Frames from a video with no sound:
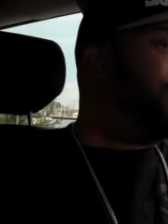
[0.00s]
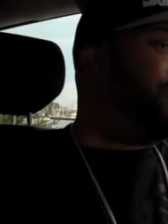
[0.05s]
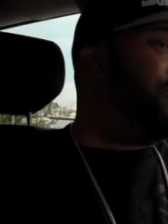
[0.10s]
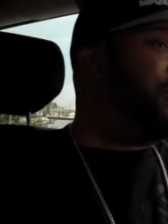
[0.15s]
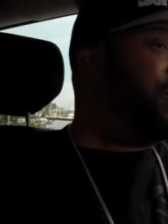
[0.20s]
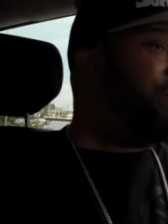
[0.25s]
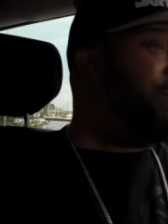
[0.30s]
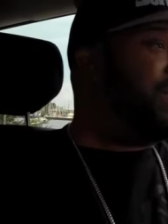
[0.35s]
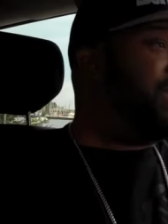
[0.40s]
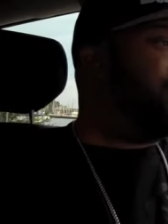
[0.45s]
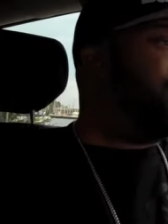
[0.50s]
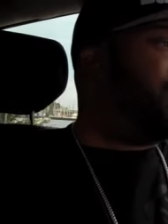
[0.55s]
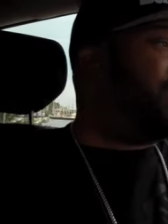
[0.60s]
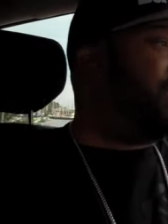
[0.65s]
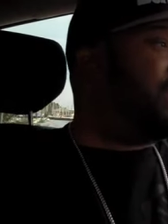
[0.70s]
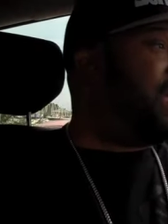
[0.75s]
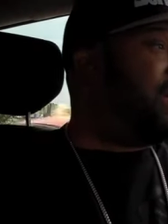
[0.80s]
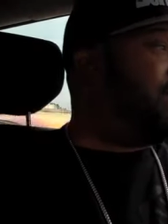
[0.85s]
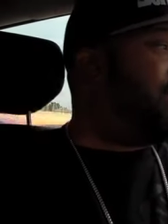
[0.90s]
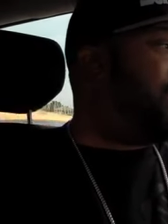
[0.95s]
the best place
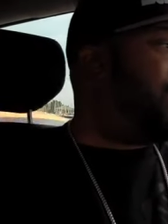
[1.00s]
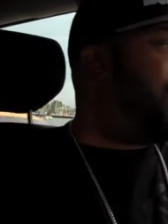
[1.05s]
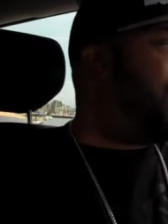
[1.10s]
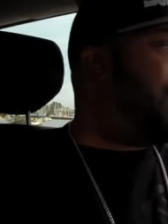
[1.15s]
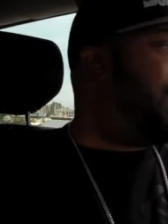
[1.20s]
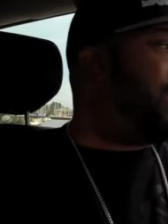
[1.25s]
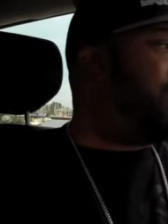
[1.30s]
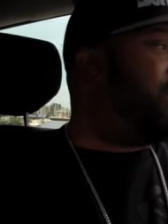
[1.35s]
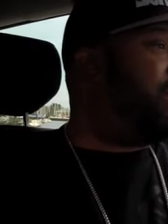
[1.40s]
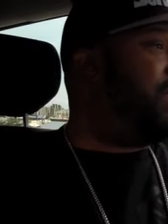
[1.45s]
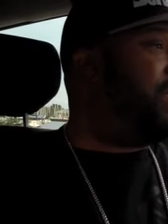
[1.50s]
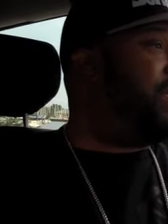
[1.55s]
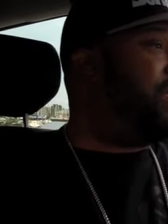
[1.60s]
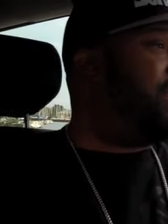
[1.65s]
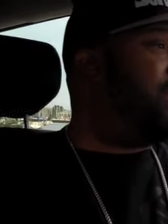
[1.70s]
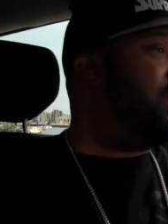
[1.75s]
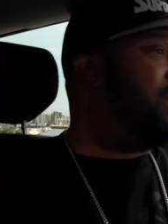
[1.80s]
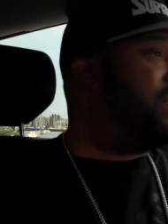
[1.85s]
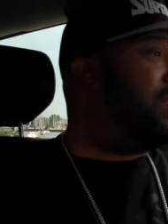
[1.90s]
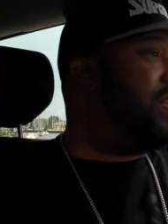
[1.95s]
I figured I could be
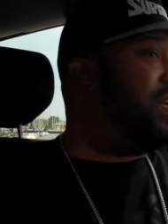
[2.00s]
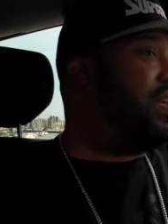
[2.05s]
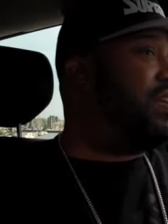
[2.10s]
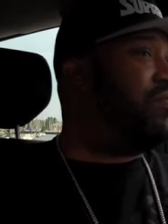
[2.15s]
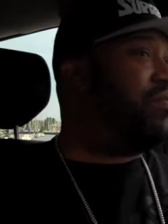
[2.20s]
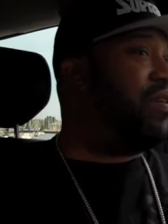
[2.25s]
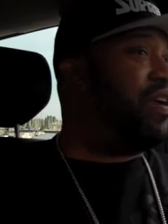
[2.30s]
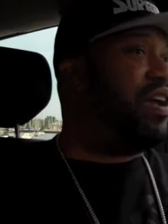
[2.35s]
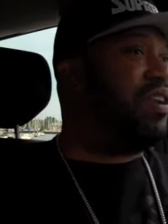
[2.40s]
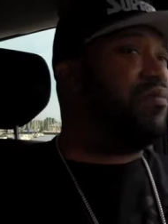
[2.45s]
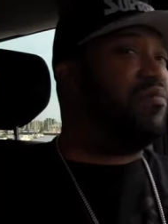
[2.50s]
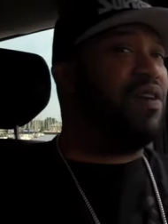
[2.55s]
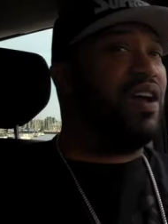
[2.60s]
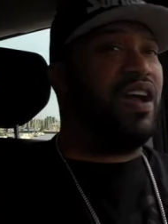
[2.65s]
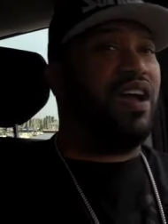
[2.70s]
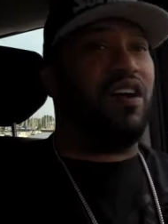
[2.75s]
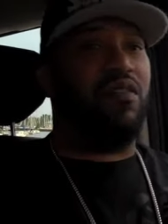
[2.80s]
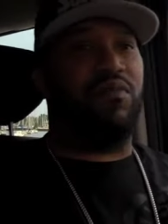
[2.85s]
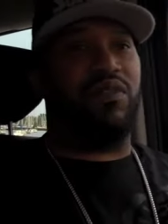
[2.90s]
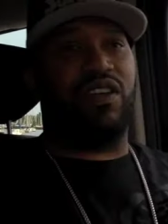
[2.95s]
in today prior to my
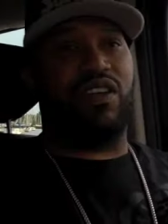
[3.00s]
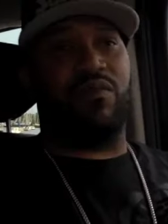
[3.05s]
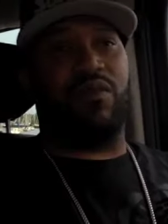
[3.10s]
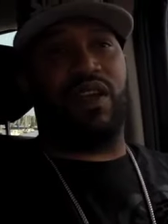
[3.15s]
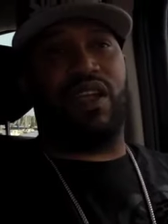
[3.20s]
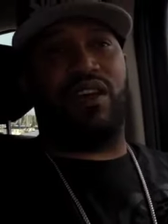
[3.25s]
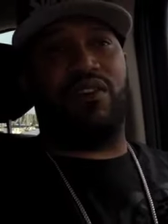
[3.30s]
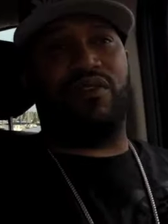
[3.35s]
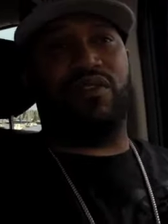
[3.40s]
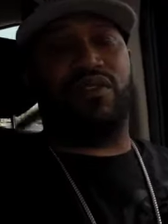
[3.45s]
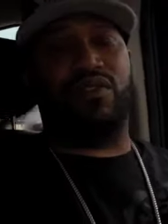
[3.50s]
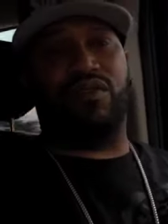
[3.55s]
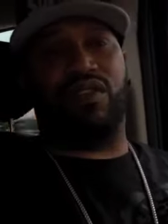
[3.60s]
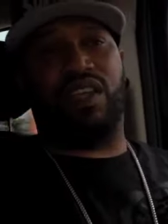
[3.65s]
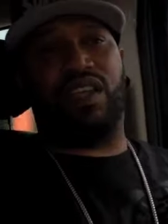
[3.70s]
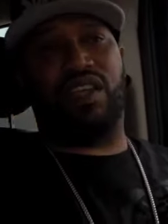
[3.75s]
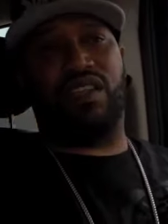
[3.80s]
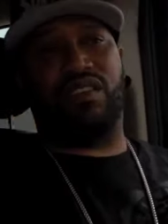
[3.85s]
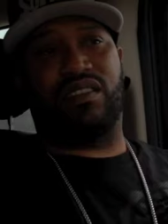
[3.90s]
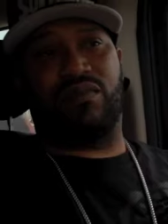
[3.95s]
album coming out in two
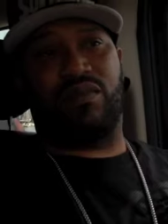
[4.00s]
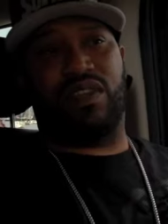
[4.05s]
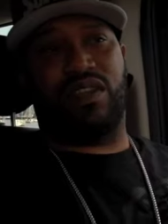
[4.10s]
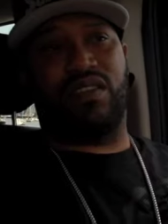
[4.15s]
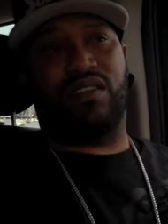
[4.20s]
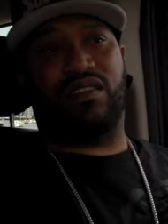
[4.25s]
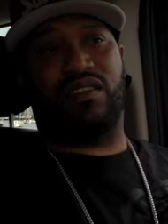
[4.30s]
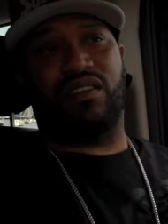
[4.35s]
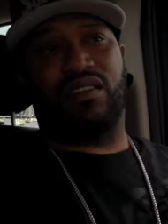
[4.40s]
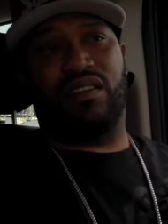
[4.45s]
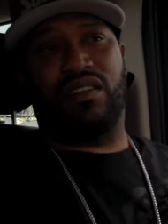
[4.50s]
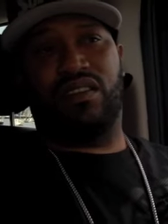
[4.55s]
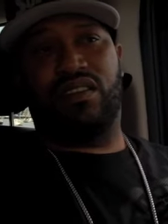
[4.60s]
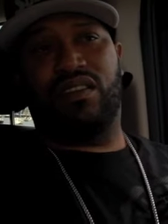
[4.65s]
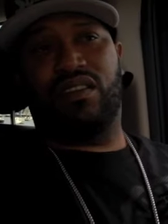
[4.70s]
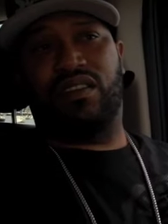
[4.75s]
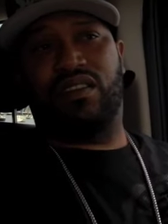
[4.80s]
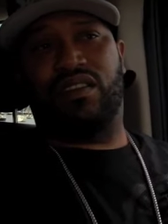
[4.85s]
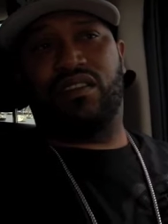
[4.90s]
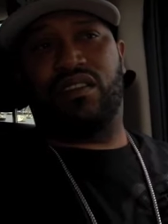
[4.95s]
days. I mean, this
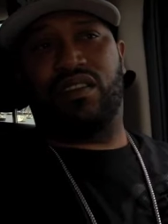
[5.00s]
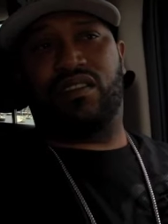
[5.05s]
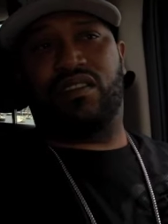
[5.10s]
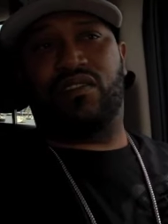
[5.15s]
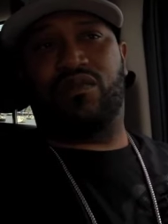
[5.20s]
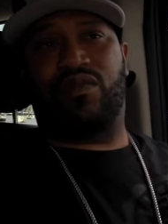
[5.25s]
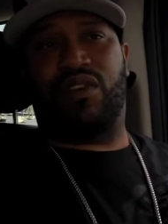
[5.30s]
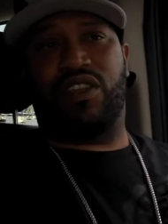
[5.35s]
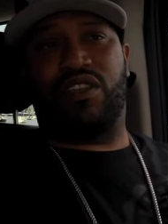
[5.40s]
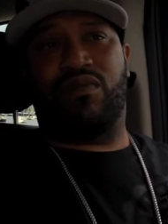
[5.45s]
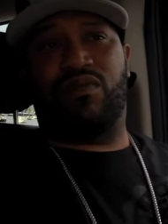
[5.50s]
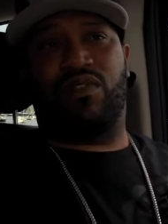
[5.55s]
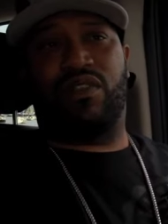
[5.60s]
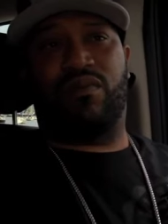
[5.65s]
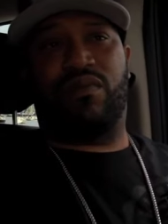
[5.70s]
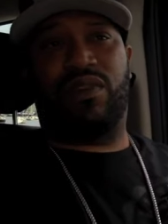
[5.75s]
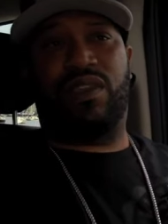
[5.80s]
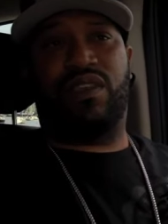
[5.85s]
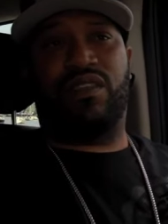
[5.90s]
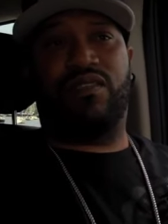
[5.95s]
this is where you want to
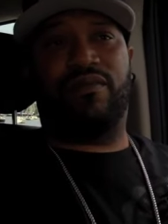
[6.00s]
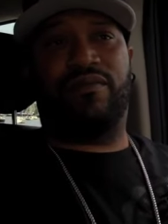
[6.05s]
be.